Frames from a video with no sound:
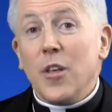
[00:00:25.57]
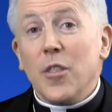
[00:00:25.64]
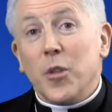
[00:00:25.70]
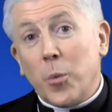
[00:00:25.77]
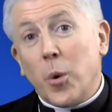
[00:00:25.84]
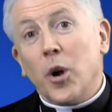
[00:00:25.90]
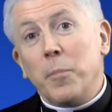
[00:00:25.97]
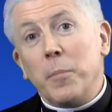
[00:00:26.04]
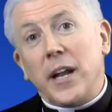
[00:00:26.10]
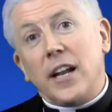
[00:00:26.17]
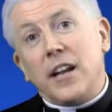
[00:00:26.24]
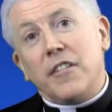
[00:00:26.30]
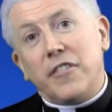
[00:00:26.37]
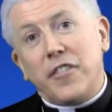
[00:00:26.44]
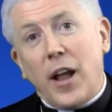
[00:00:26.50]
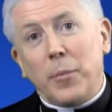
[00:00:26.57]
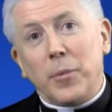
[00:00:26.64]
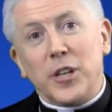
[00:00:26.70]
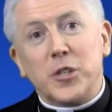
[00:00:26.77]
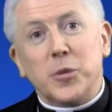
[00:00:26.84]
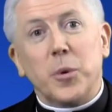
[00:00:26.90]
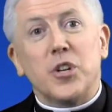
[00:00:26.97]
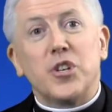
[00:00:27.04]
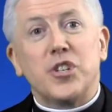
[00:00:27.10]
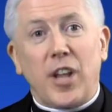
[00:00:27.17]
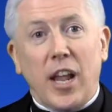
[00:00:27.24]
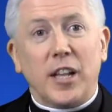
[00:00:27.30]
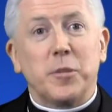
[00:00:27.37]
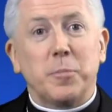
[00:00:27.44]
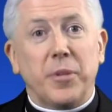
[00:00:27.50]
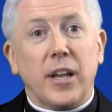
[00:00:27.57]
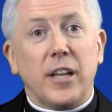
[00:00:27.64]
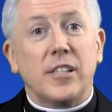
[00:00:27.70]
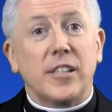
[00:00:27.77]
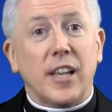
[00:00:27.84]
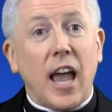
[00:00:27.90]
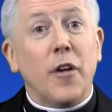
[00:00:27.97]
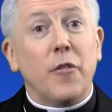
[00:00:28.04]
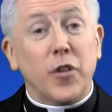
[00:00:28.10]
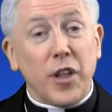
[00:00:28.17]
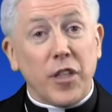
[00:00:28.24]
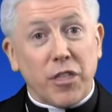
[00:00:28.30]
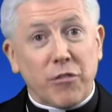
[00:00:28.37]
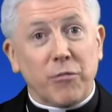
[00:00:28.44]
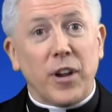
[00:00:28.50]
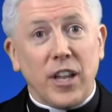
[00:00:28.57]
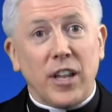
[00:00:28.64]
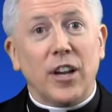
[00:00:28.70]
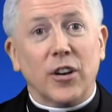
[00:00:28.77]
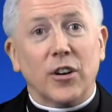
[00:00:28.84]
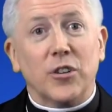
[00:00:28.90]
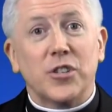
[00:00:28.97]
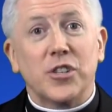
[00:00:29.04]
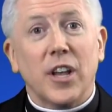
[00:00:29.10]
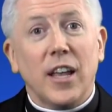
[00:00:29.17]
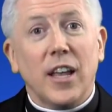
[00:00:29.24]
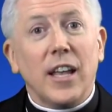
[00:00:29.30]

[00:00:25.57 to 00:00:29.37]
The World Meeting of Families, which takes place every 3 years,